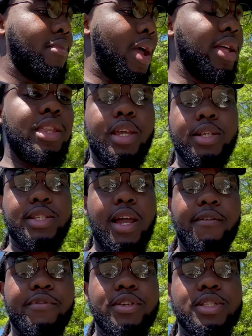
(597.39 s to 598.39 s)
I think it's
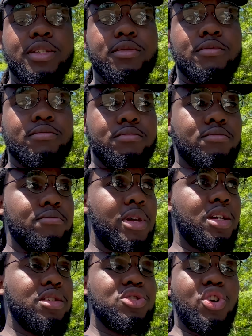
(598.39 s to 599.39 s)
time for us to
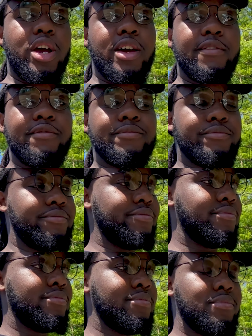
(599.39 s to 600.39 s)
make a little drive,
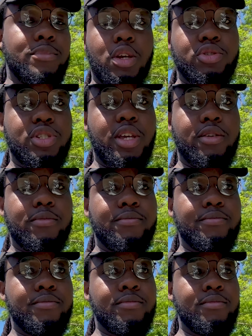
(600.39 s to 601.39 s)
don't you think?
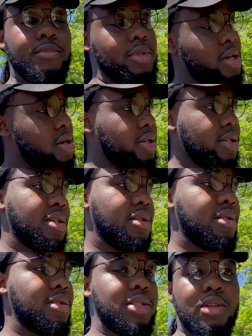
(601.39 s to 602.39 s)

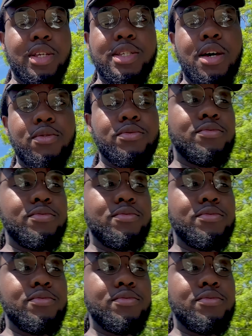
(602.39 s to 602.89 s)
So let's go.